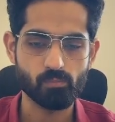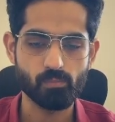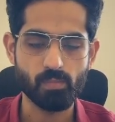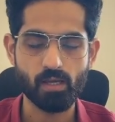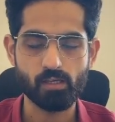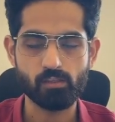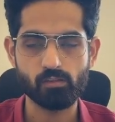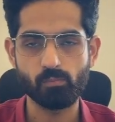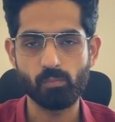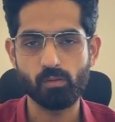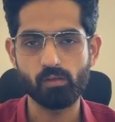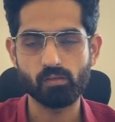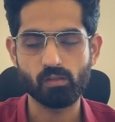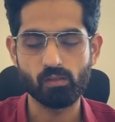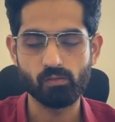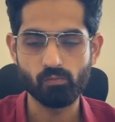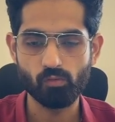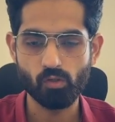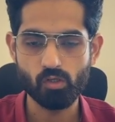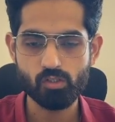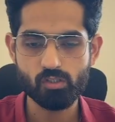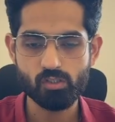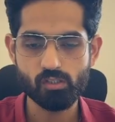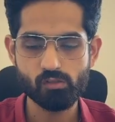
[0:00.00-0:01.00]
maximize
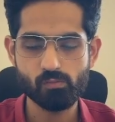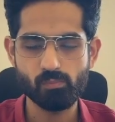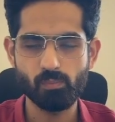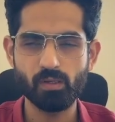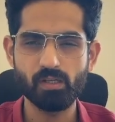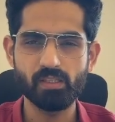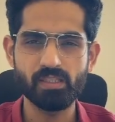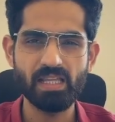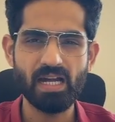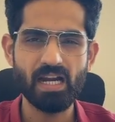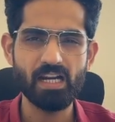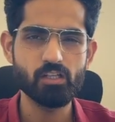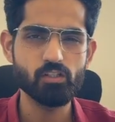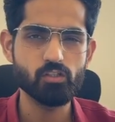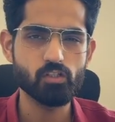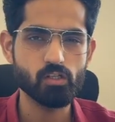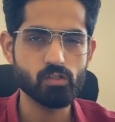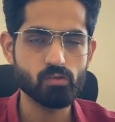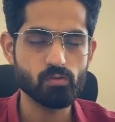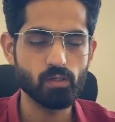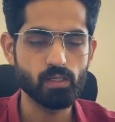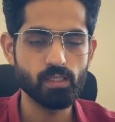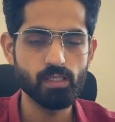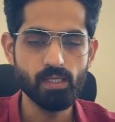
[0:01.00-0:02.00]
conversions, but that
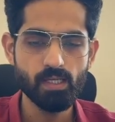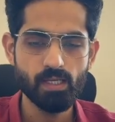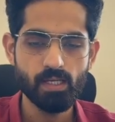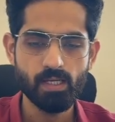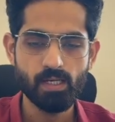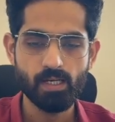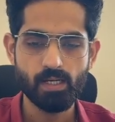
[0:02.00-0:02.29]
generally